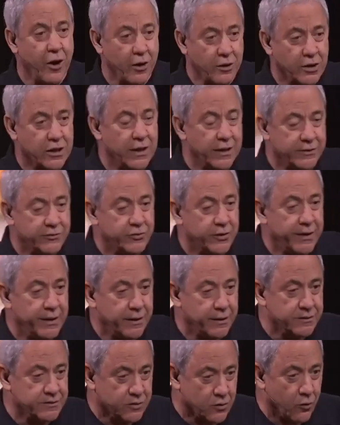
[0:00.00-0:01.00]
our
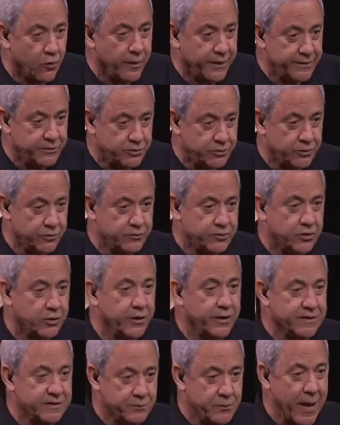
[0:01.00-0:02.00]
country is going to
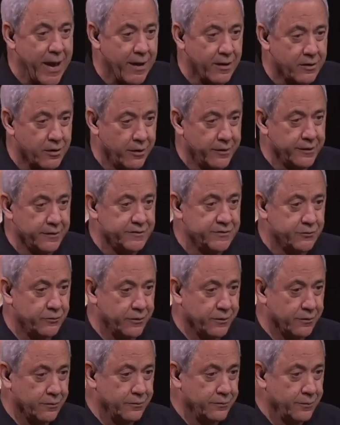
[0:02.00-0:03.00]
turn its back on
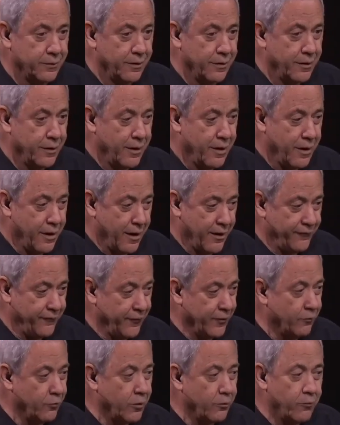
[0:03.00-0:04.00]
Israel. I
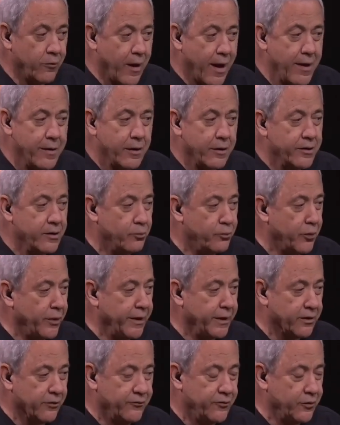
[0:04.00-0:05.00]
feel we're right on the
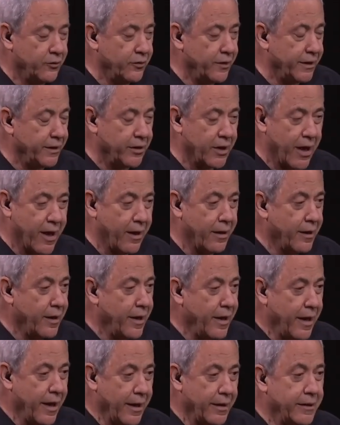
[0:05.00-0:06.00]
brink of doing that.
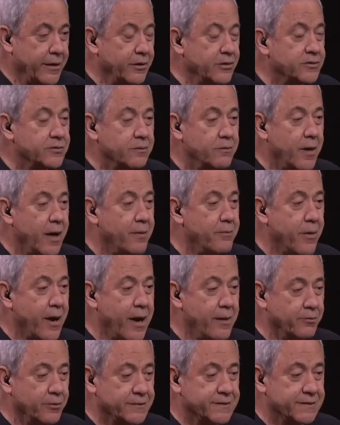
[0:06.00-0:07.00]
And here's what my
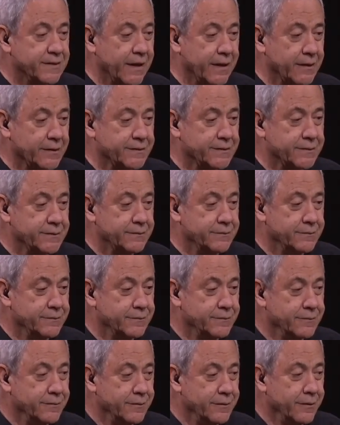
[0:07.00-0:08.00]
Bible says.
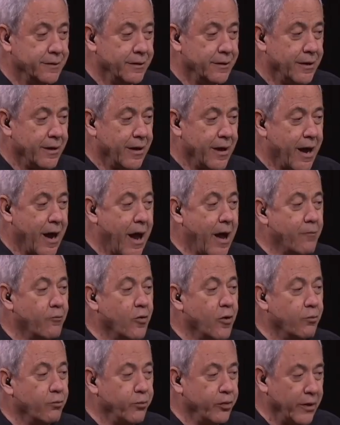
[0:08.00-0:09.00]
I
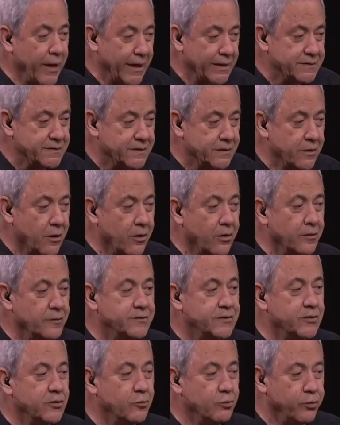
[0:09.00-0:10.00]
will bless
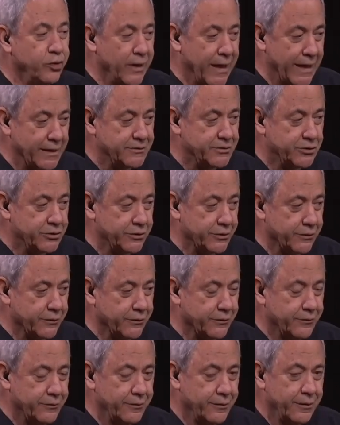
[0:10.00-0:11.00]
those who bless
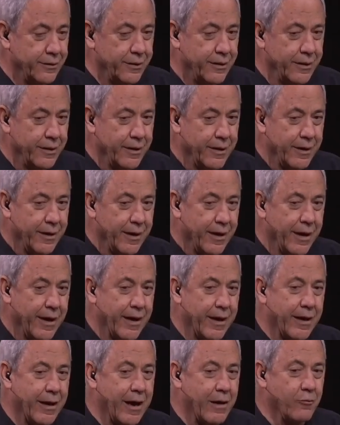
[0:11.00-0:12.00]
you,
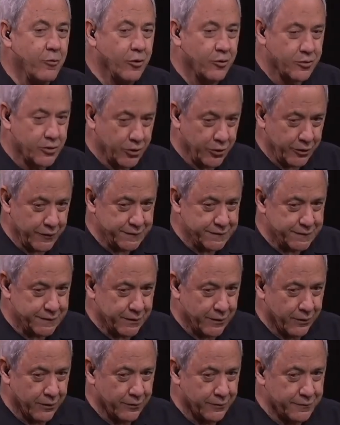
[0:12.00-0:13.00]
and I will curse
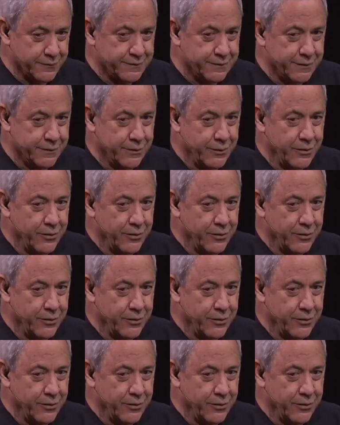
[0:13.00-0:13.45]
those